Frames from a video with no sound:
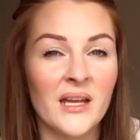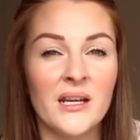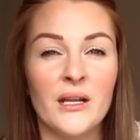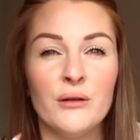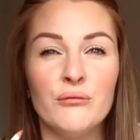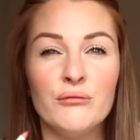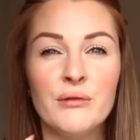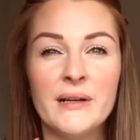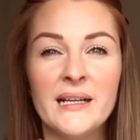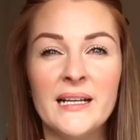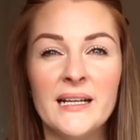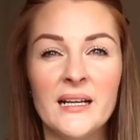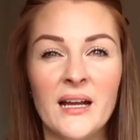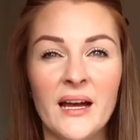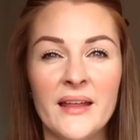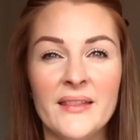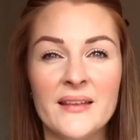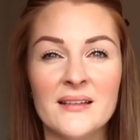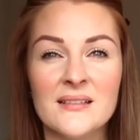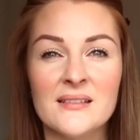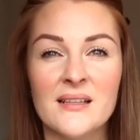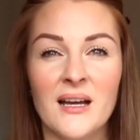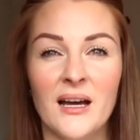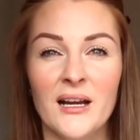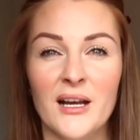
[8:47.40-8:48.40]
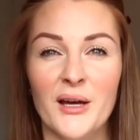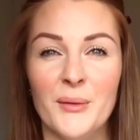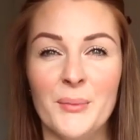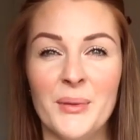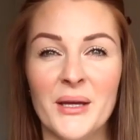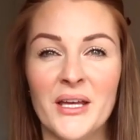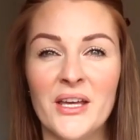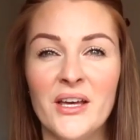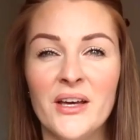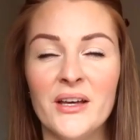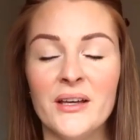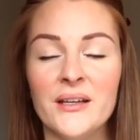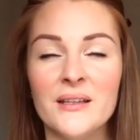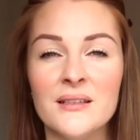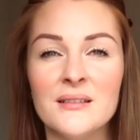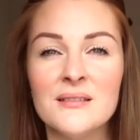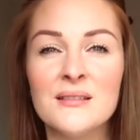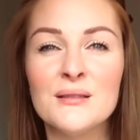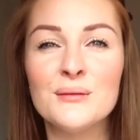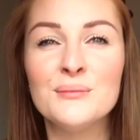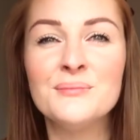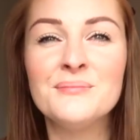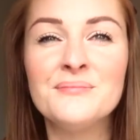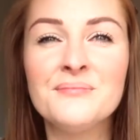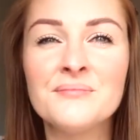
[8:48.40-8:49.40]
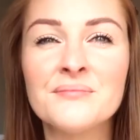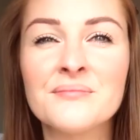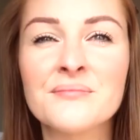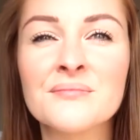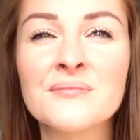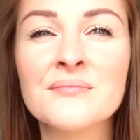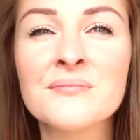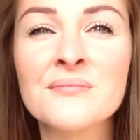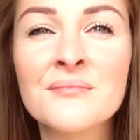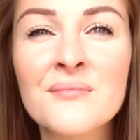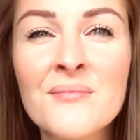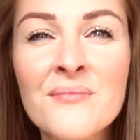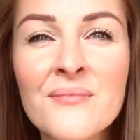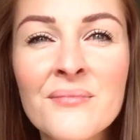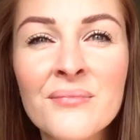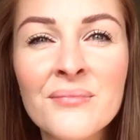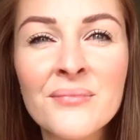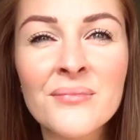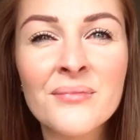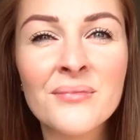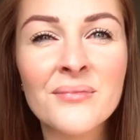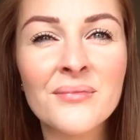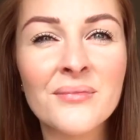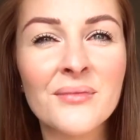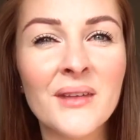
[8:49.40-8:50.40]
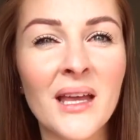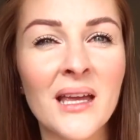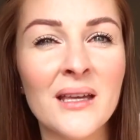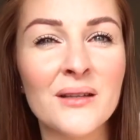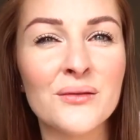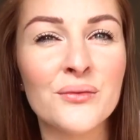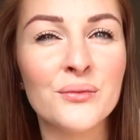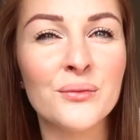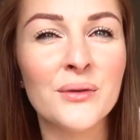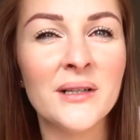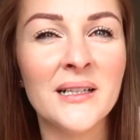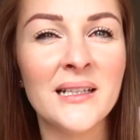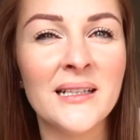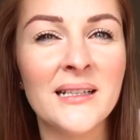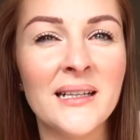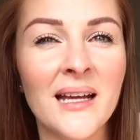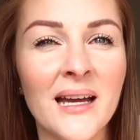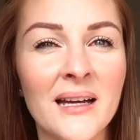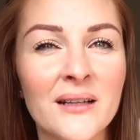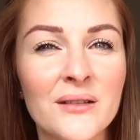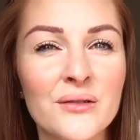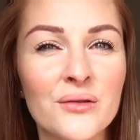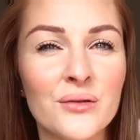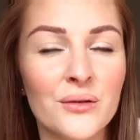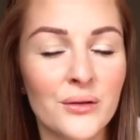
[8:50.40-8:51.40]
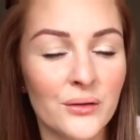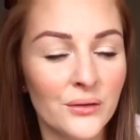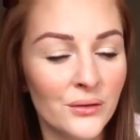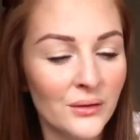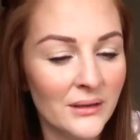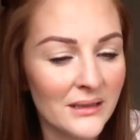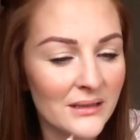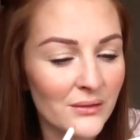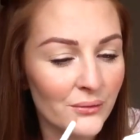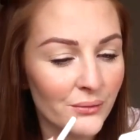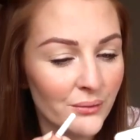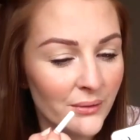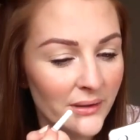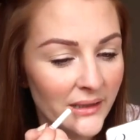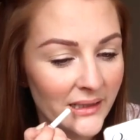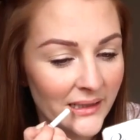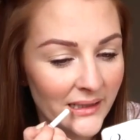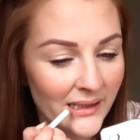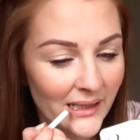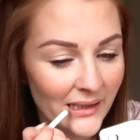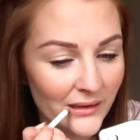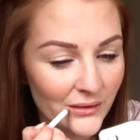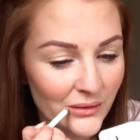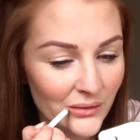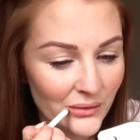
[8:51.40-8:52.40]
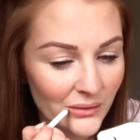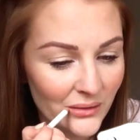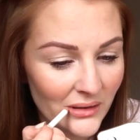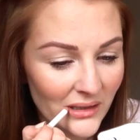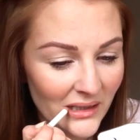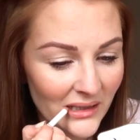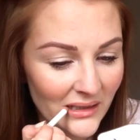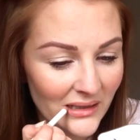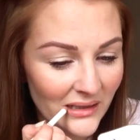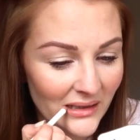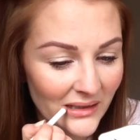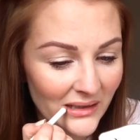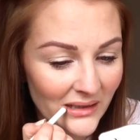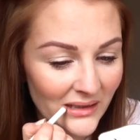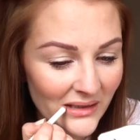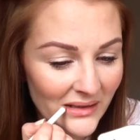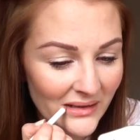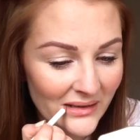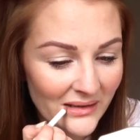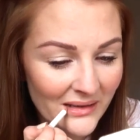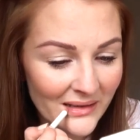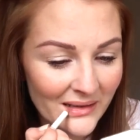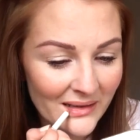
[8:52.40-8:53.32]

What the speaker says: I really like this colour because it's really natural. It's a really natural colour